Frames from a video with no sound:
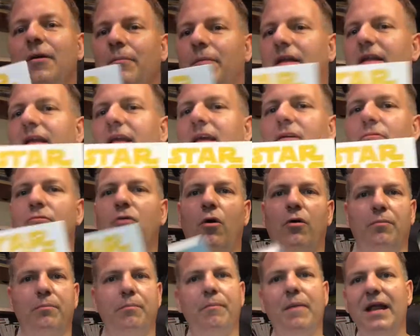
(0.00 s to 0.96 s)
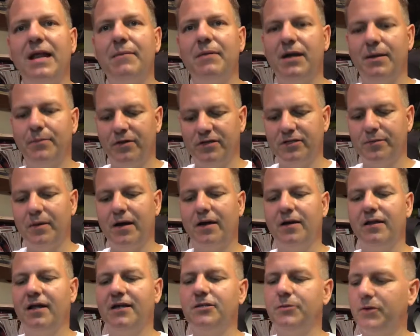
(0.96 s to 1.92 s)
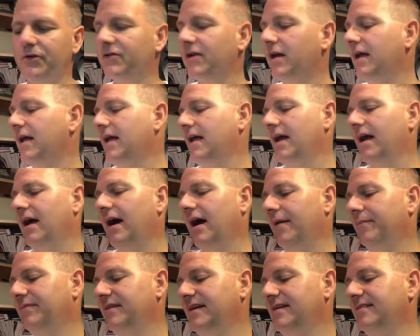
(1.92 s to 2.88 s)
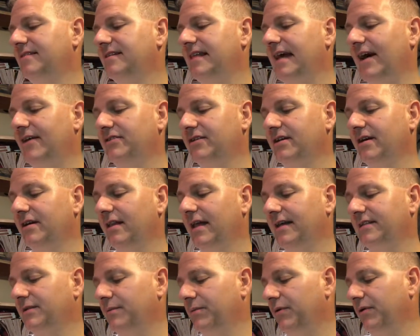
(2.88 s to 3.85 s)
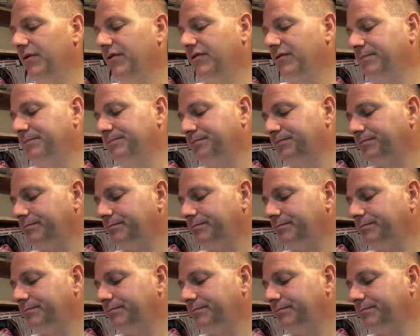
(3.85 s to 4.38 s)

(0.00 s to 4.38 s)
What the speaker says: But he wrote many, many books about collectibles. These 1,000 collectibles,